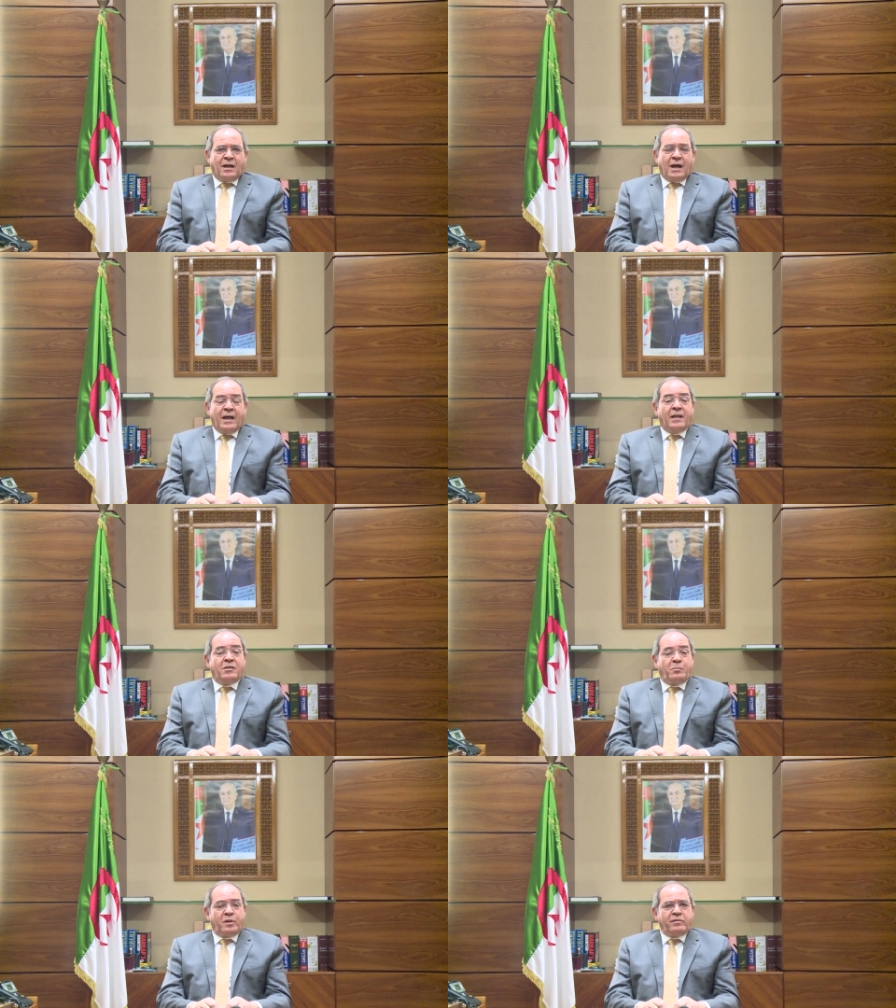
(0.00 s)
I had
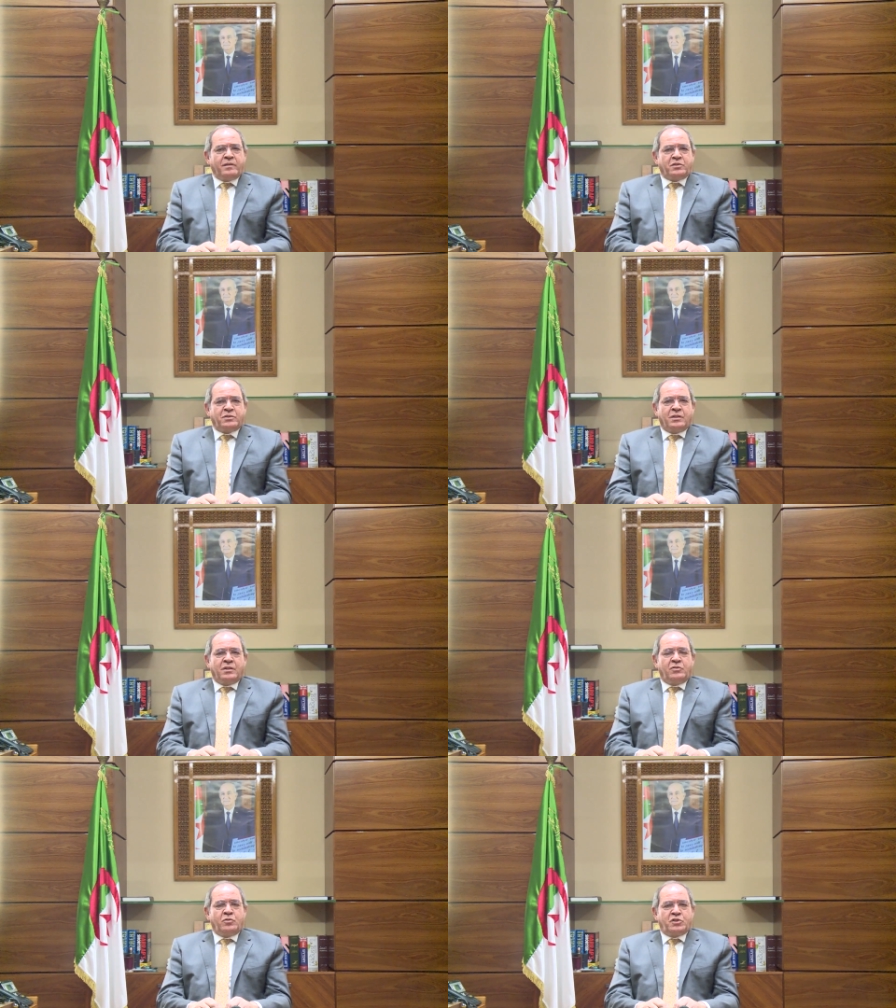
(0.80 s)
the privilege
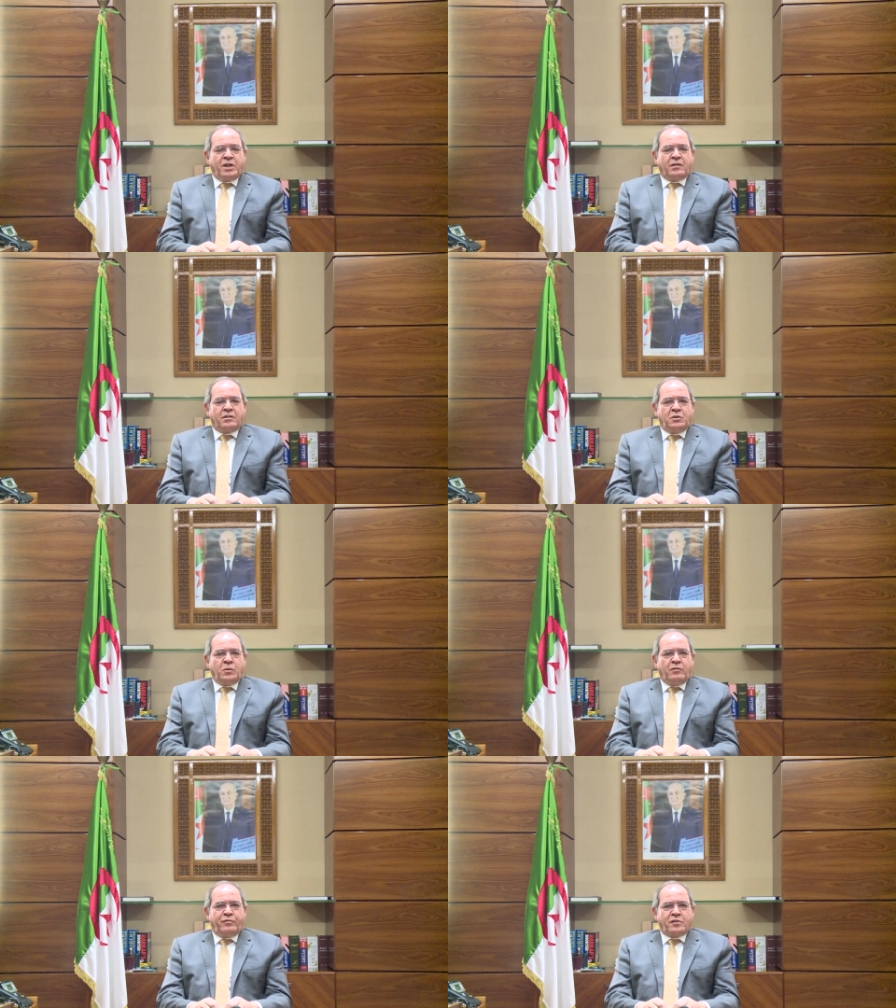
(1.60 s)
to chair the
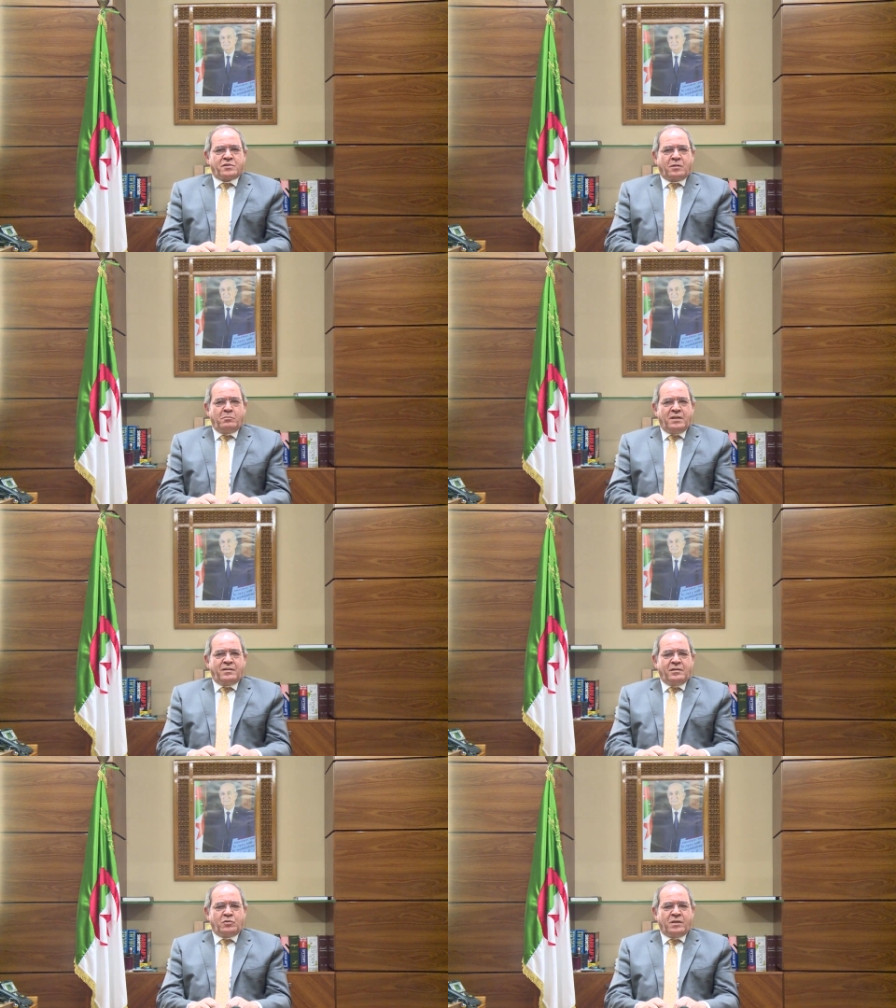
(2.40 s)
UN First
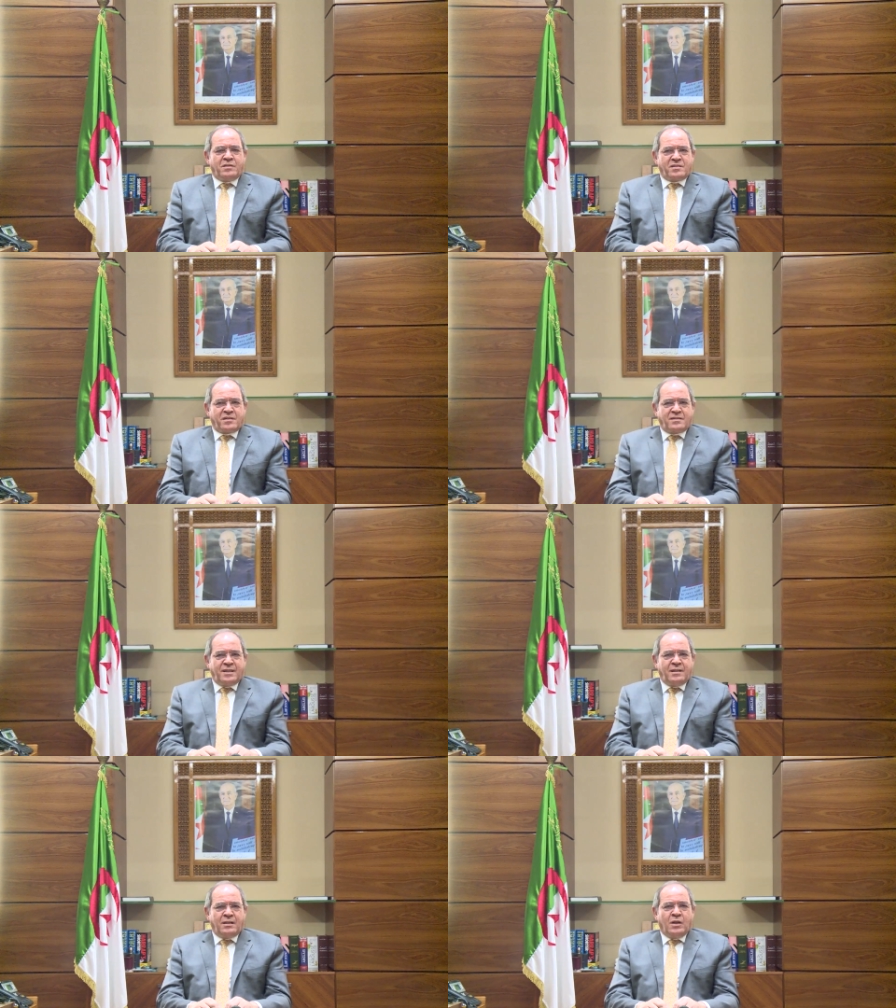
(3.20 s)
Committee in
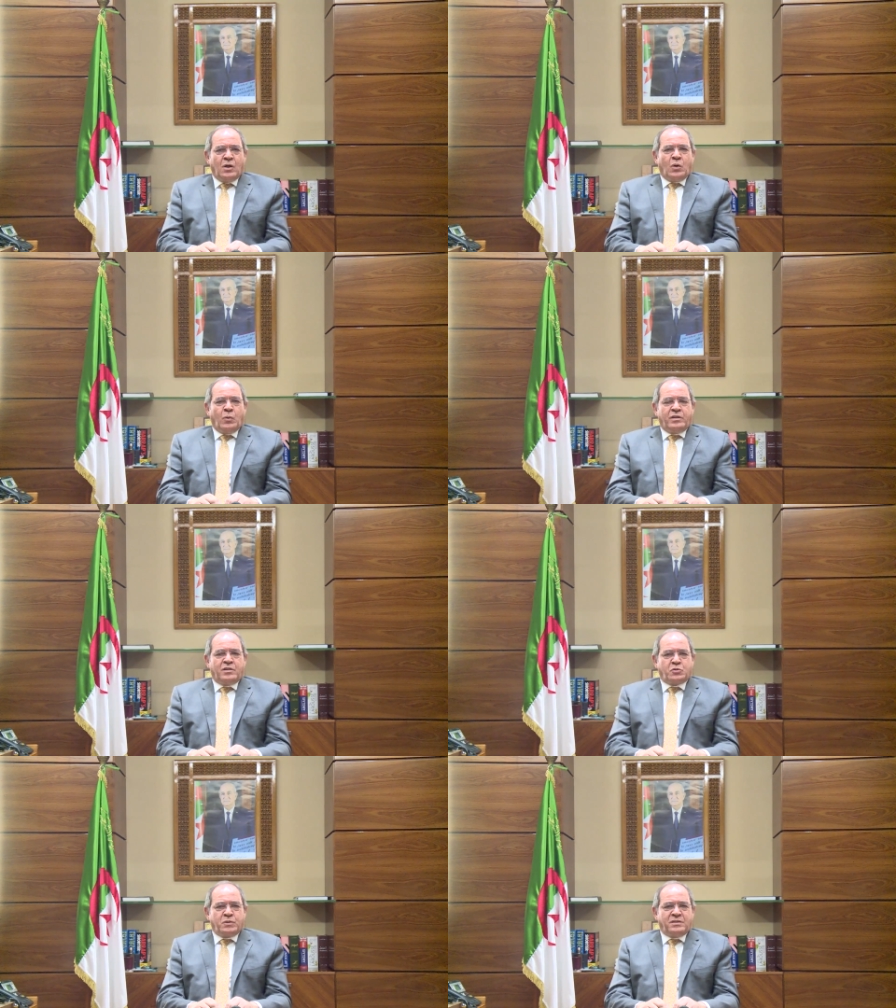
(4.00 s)
2016 when the
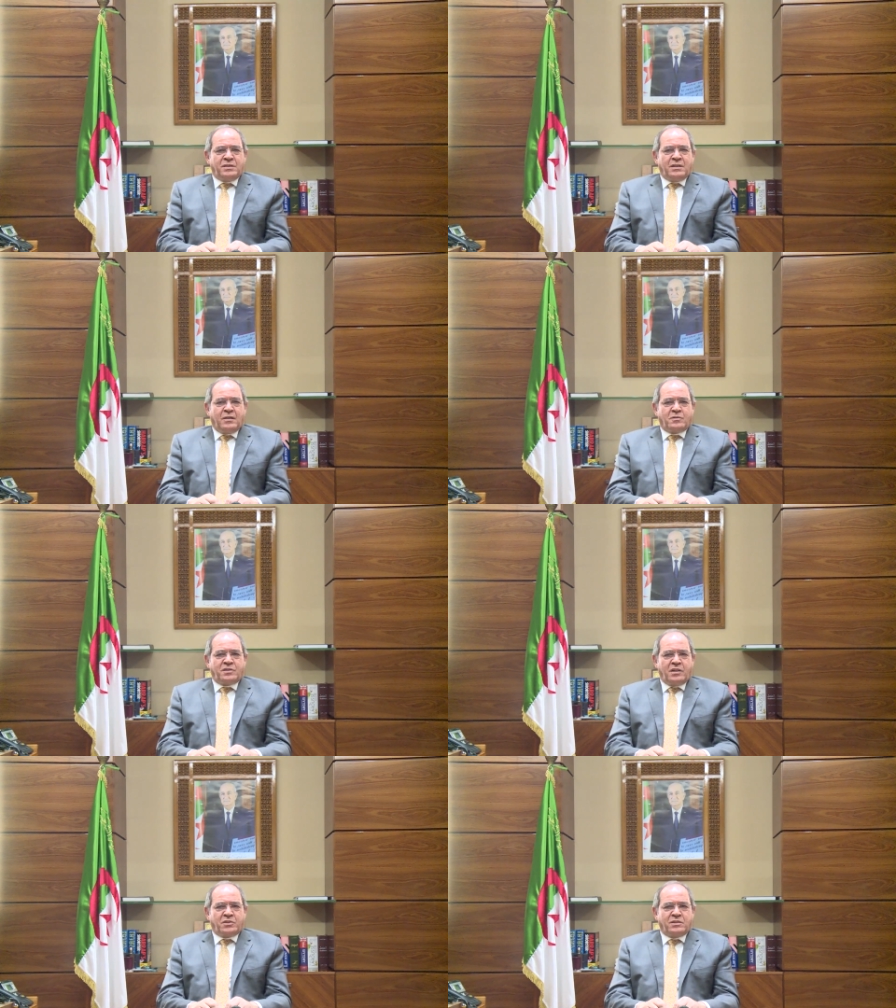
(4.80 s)
treaty
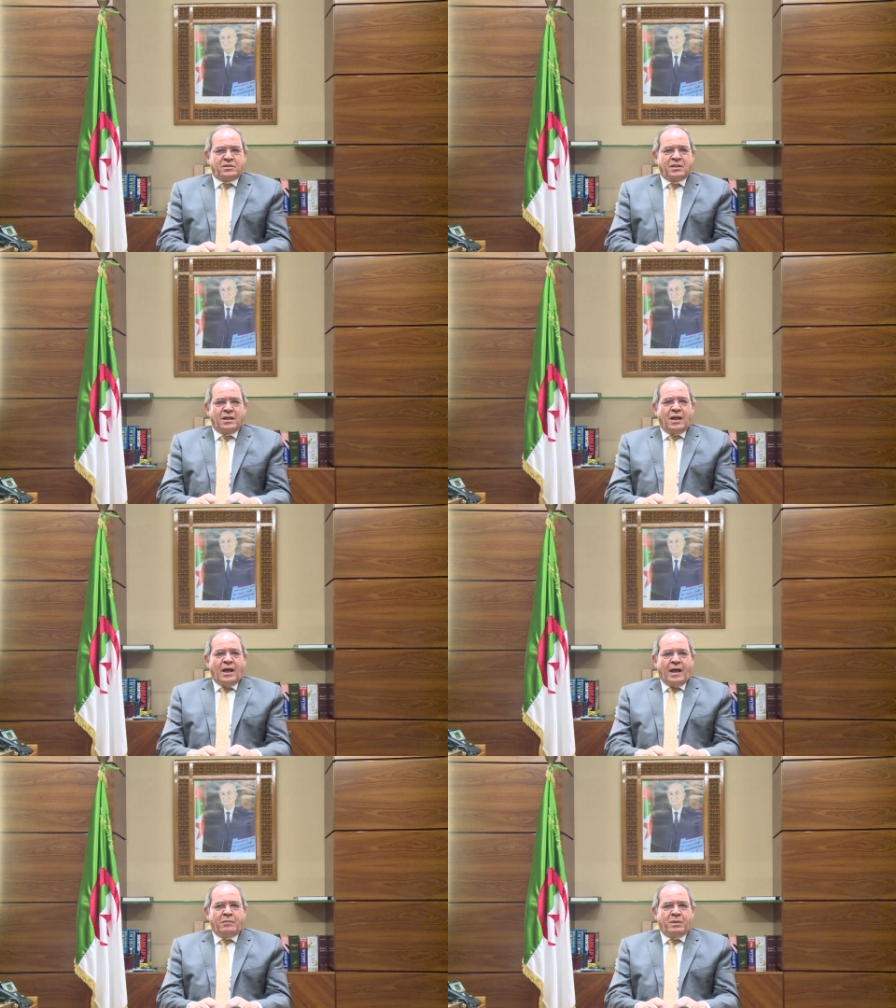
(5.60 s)
negotiations
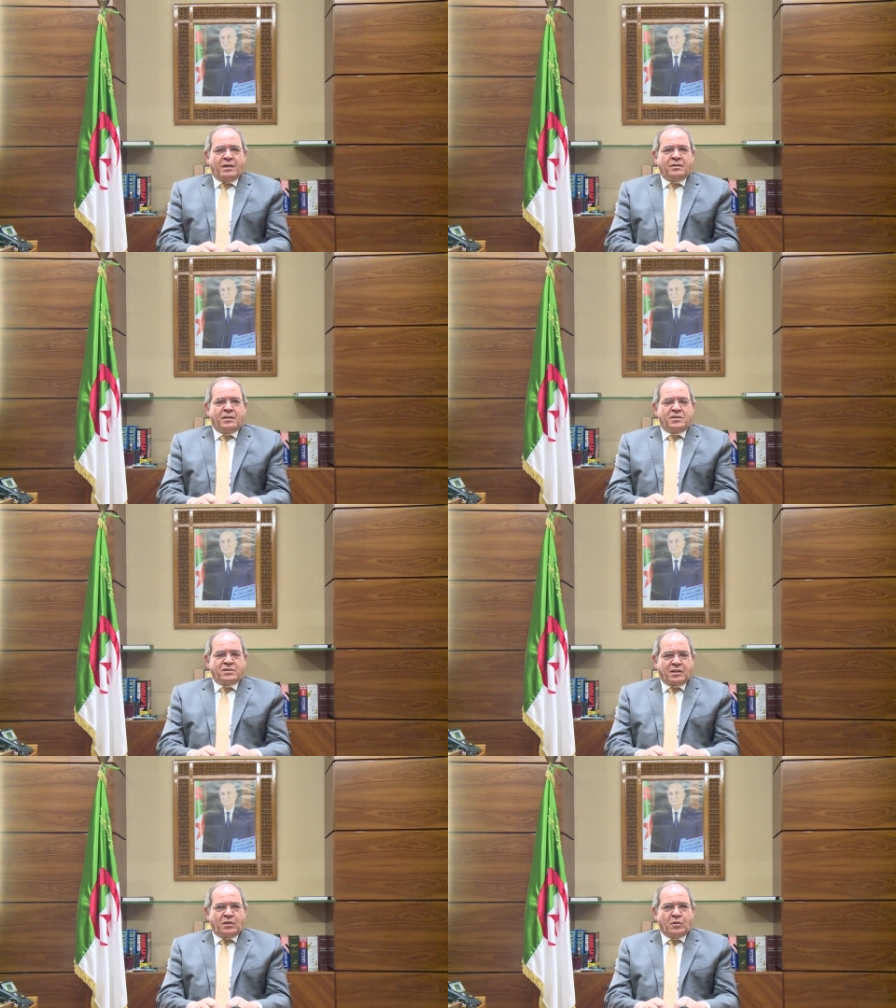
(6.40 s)
had been
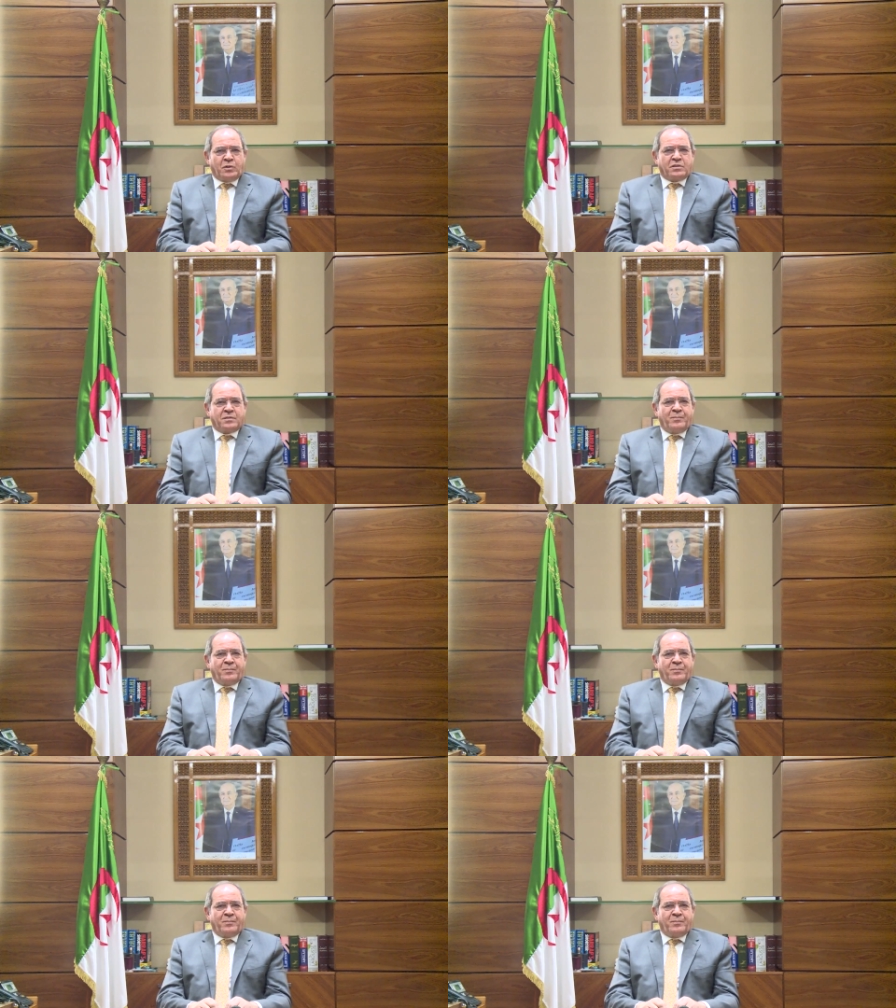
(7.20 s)
secured.